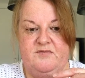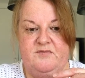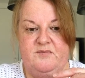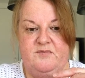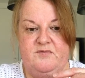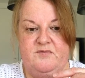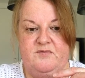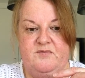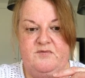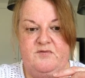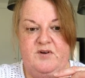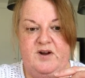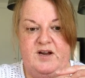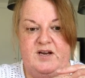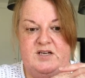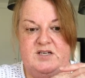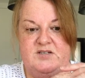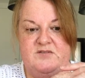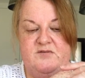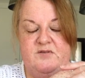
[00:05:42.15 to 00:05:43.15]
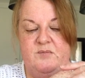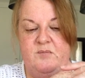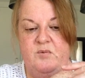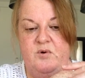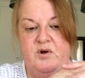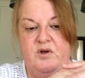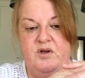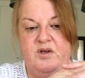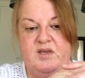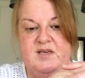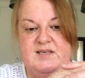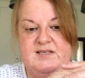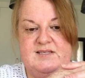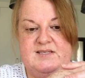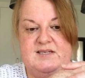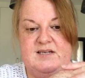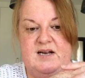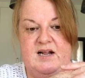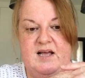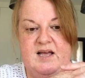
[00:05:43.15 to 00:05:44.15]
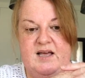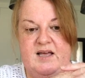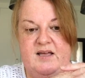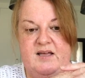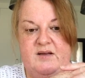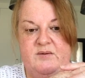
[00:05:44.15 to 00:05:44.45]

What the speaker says: friend from work yesterday,